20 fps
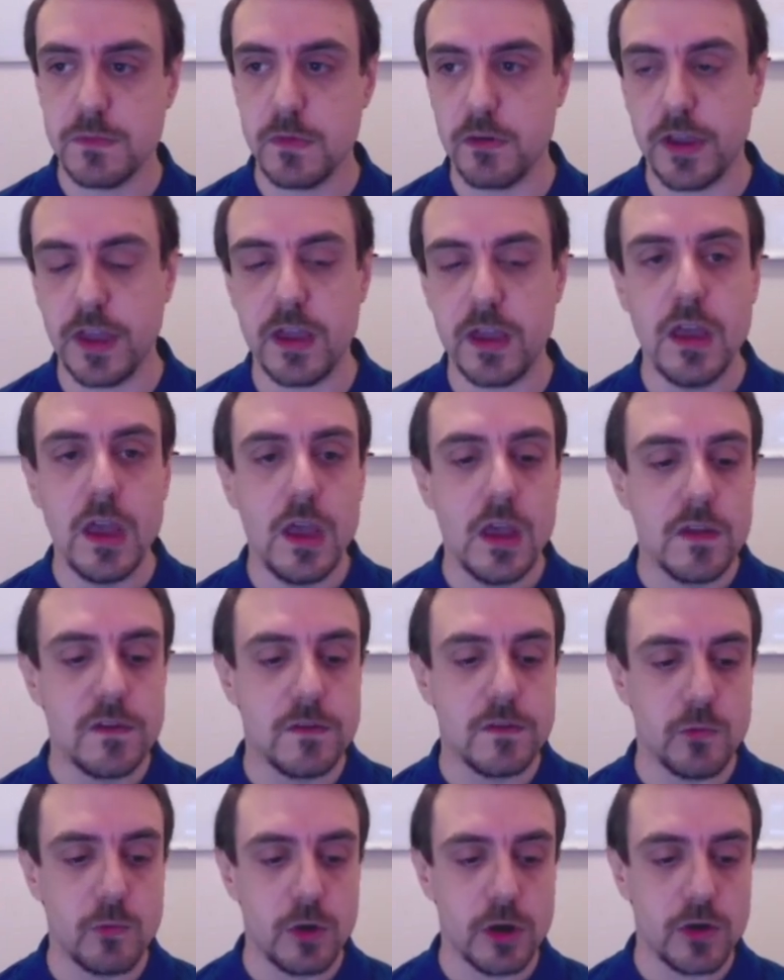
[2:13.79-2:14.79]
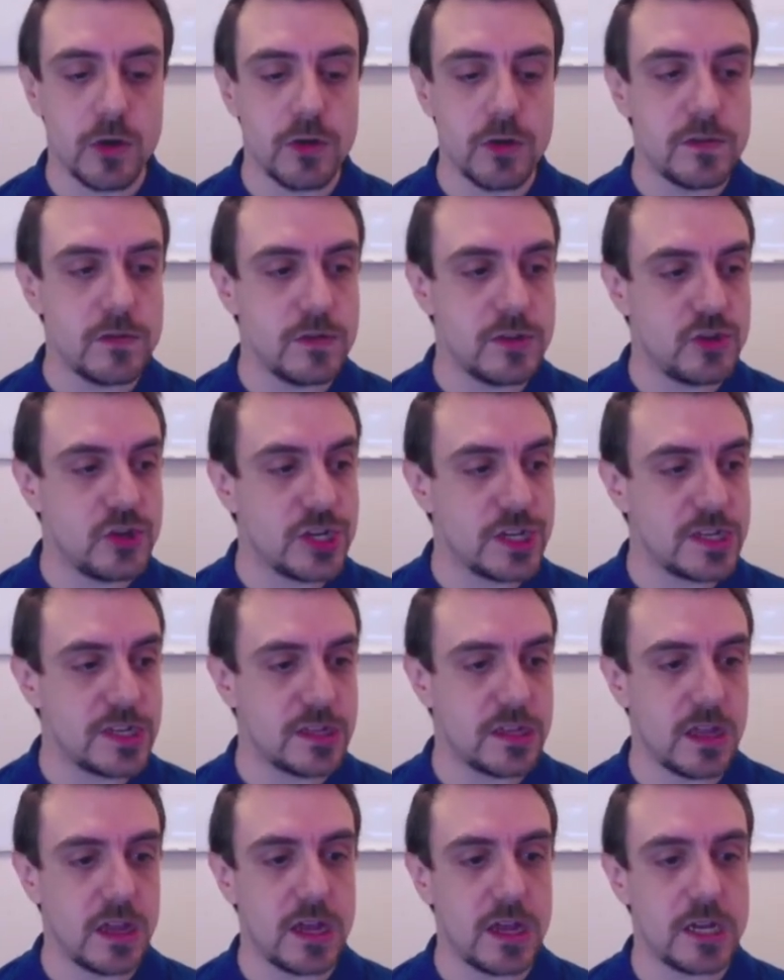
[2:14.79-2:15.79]
Okay, so we're going to
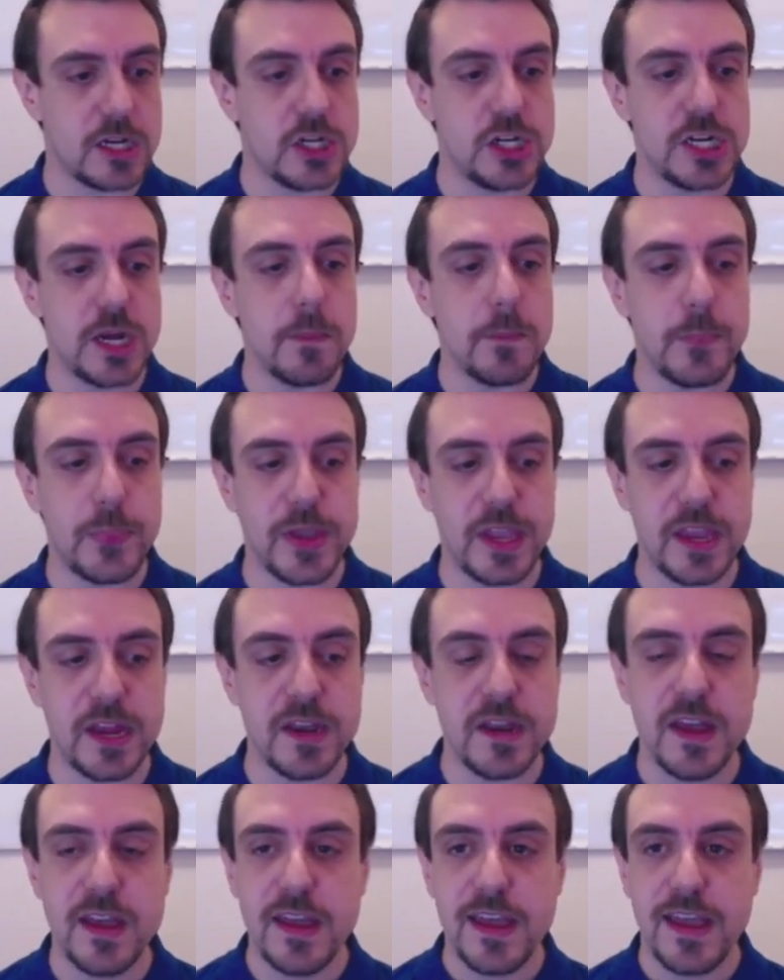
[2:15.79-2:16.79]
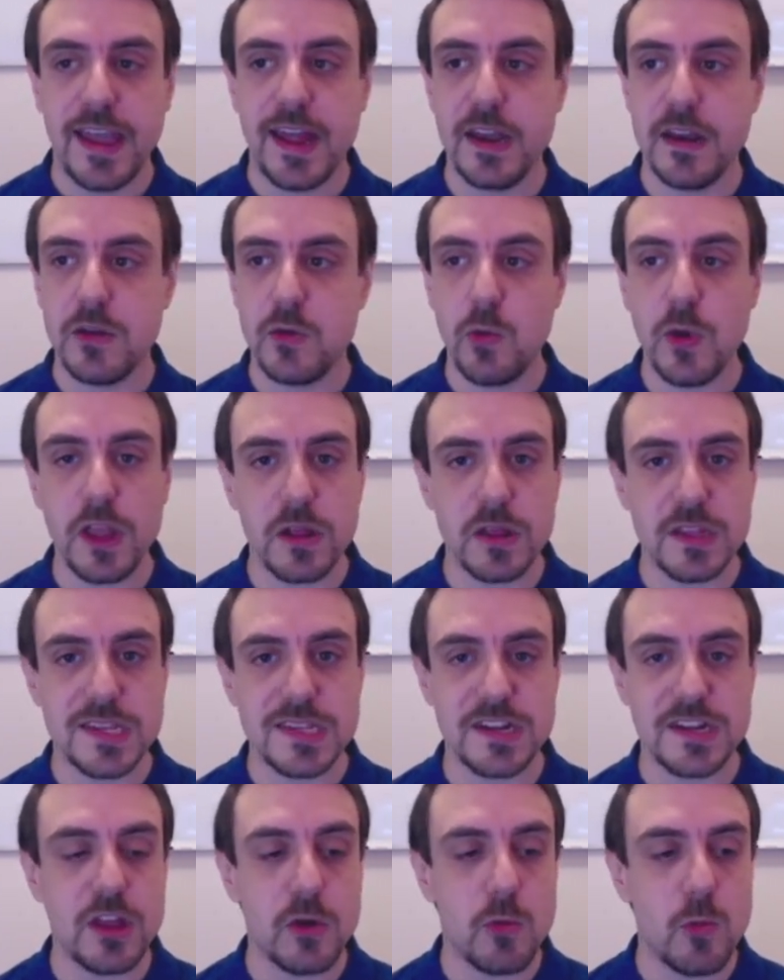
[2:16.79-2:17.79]
just jump in and quickly
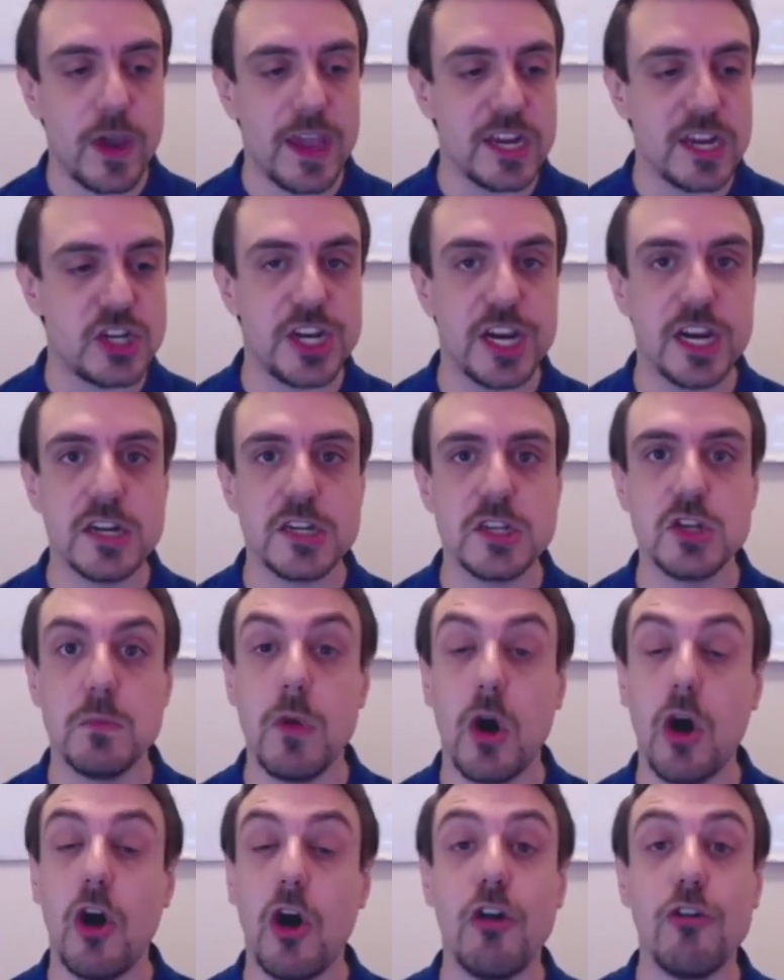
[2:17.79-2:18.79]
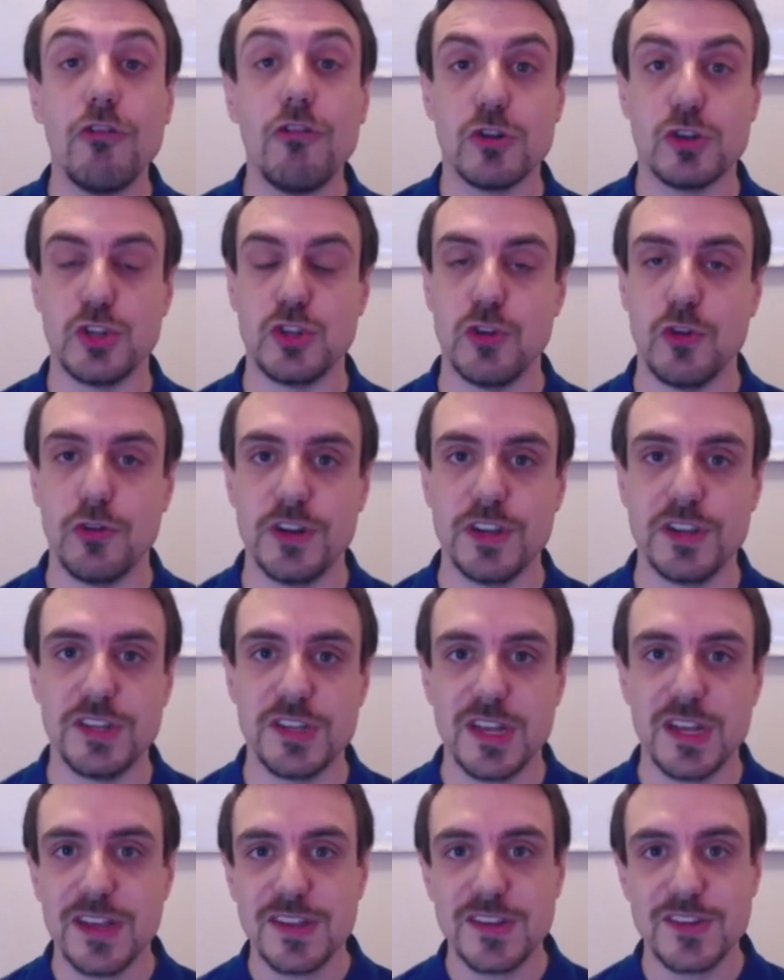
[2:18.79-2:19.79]
straight away share some horror stories.